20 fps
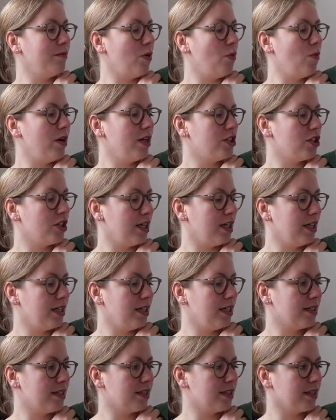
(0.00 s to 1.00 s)
which
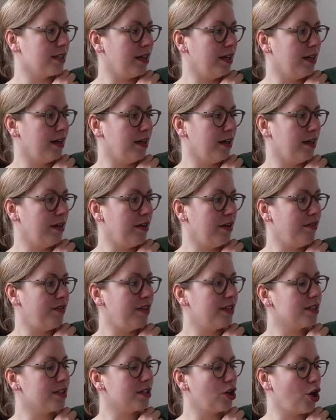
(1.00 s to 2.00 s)
is a
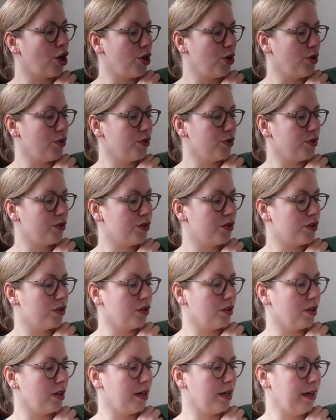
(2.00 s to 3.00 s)

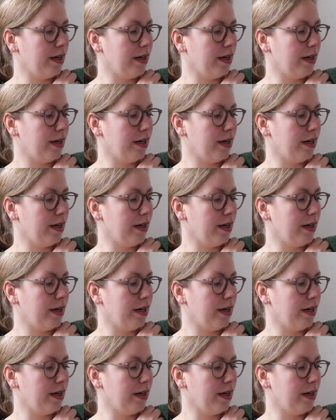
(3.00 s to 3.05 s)
viscose